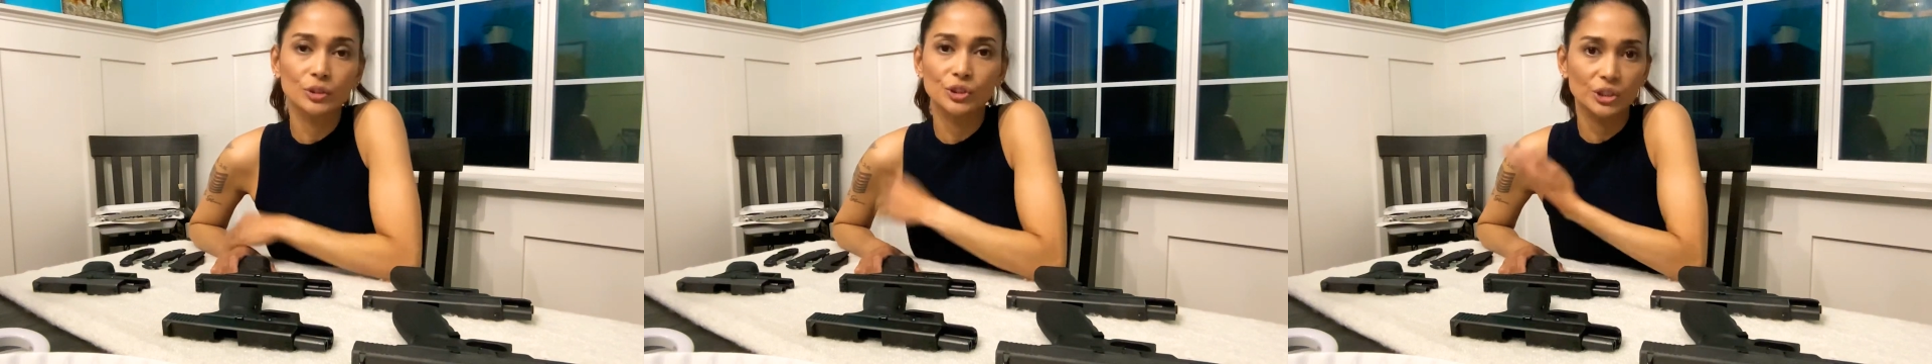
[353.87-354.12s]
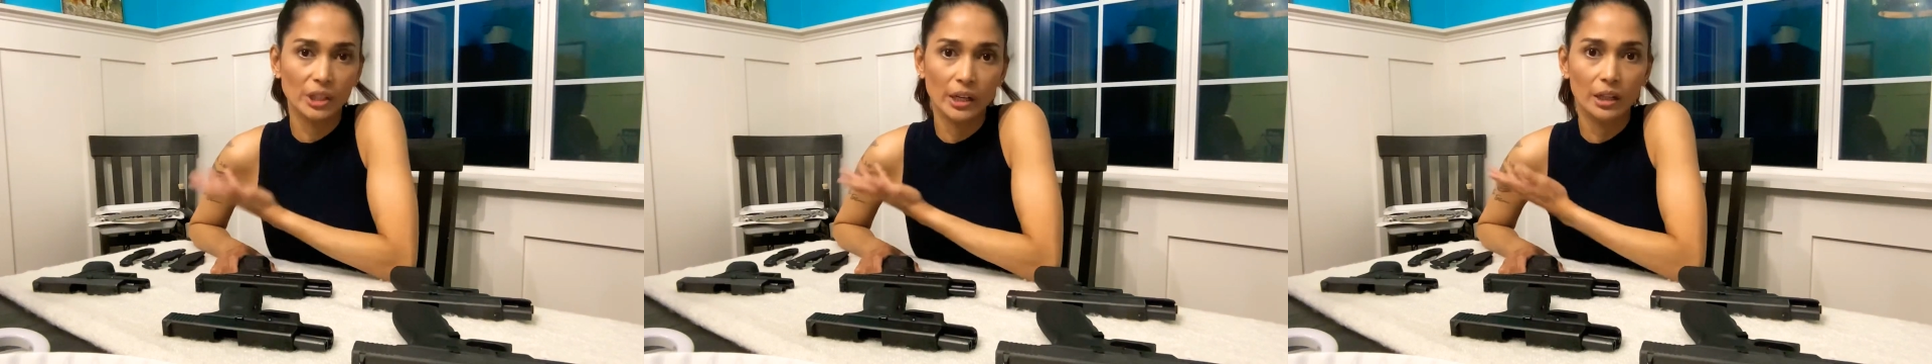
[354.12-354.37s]

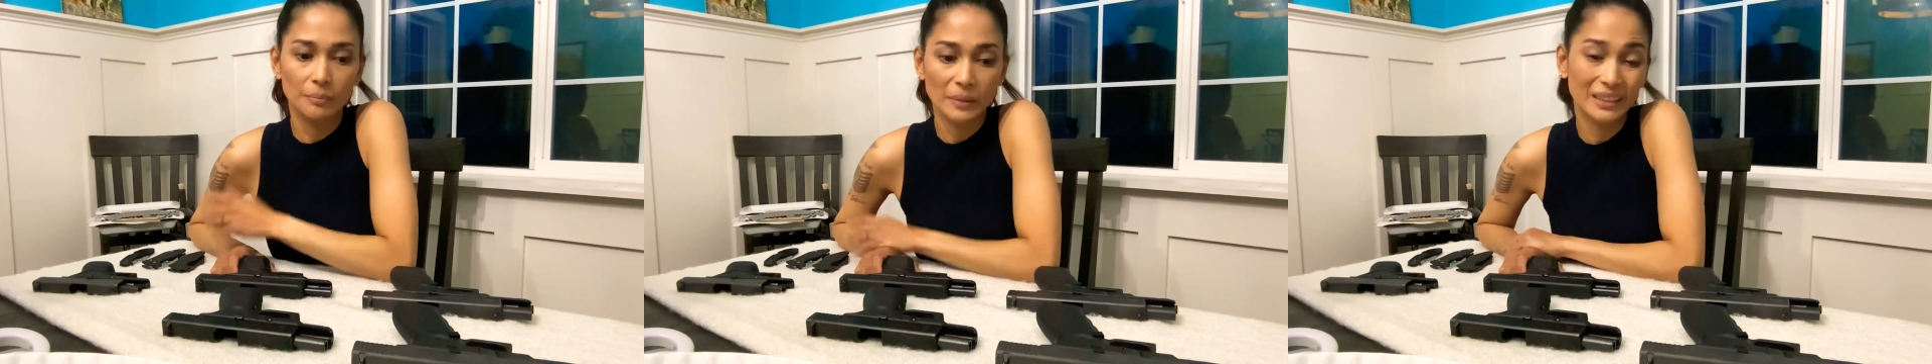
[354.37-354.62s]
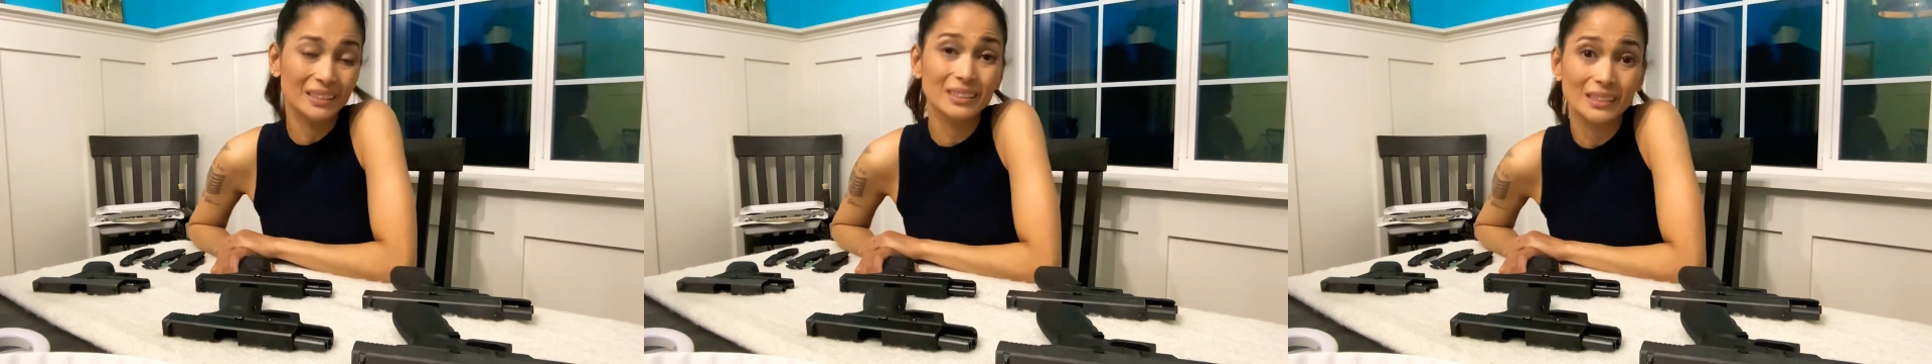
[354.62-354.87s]
share my
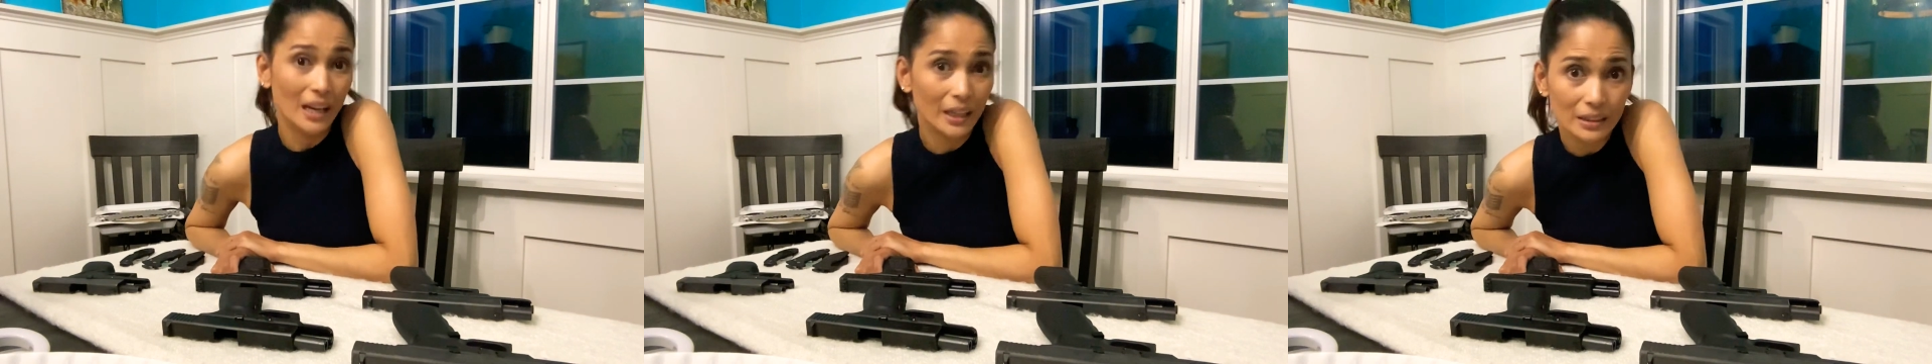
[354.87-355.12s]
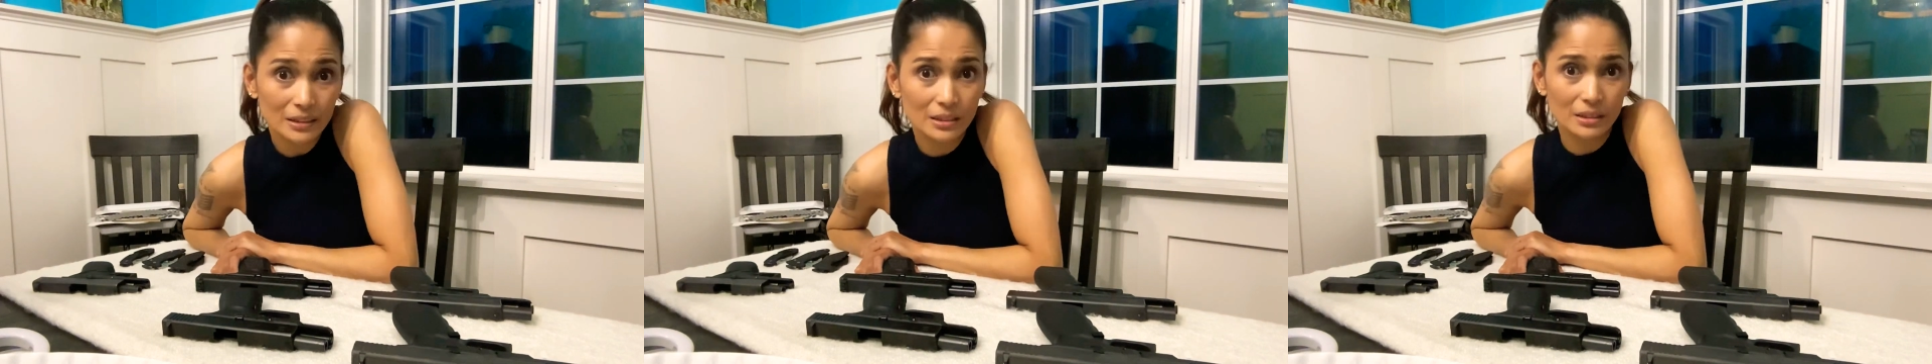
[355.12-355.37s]

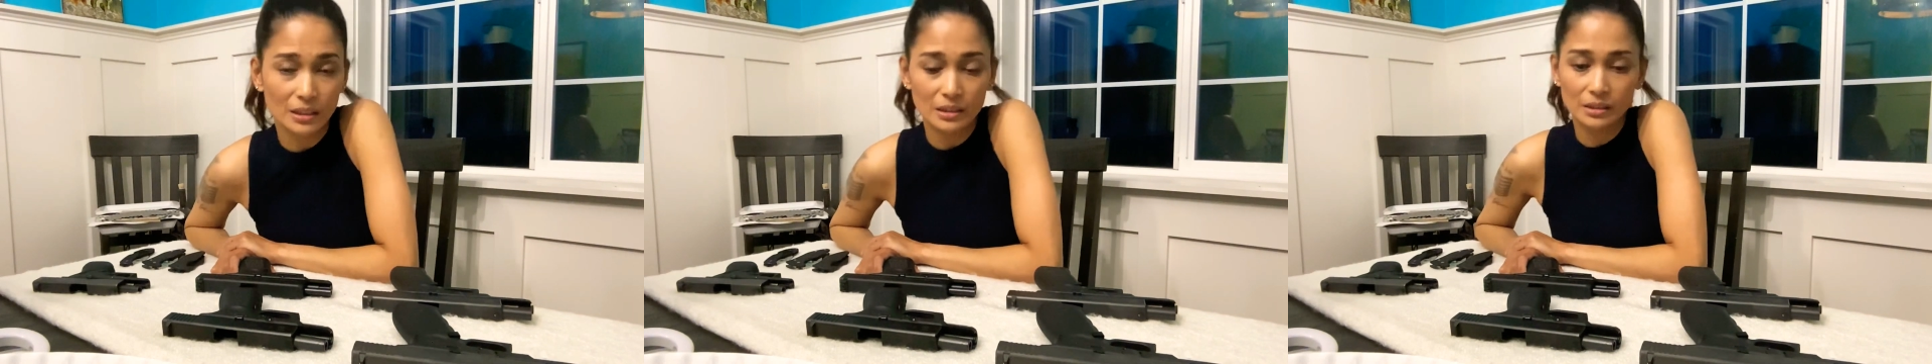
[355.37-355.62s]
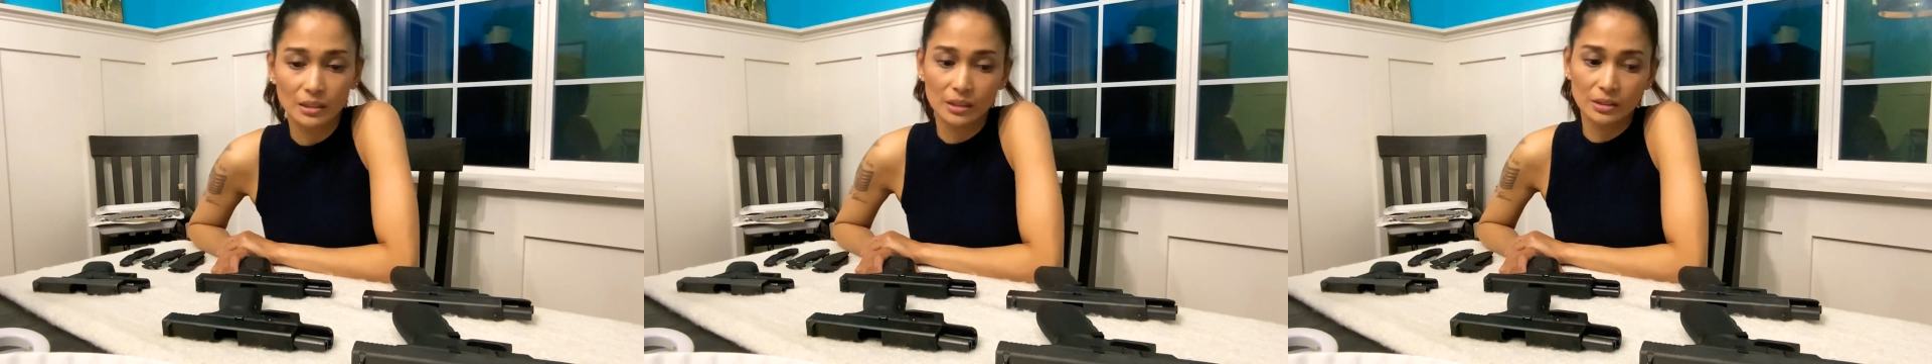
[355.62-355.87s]
insights
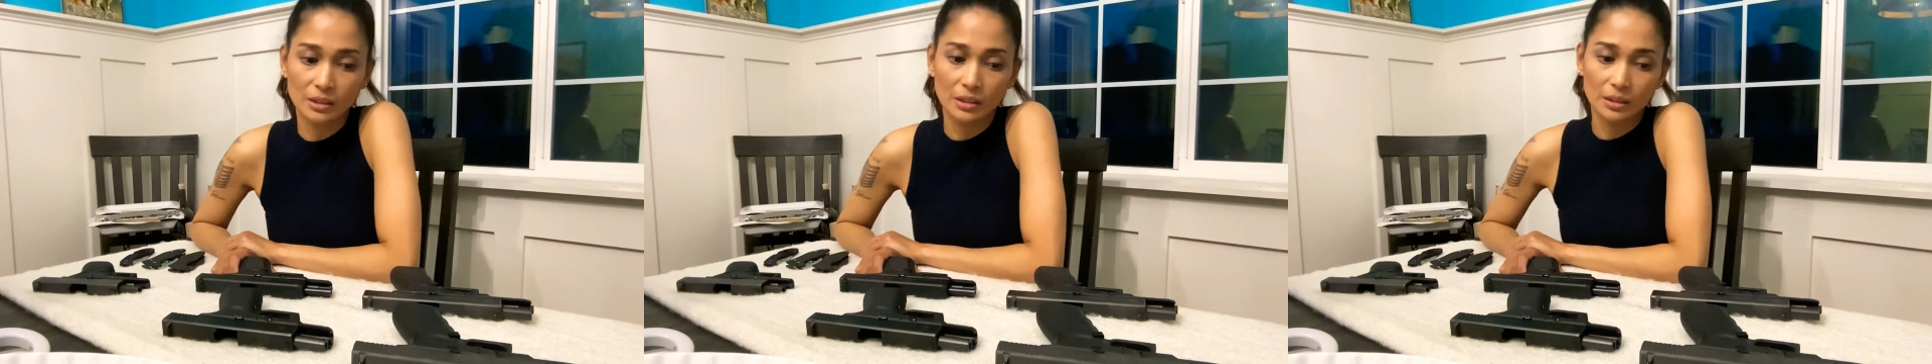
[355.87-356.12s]
as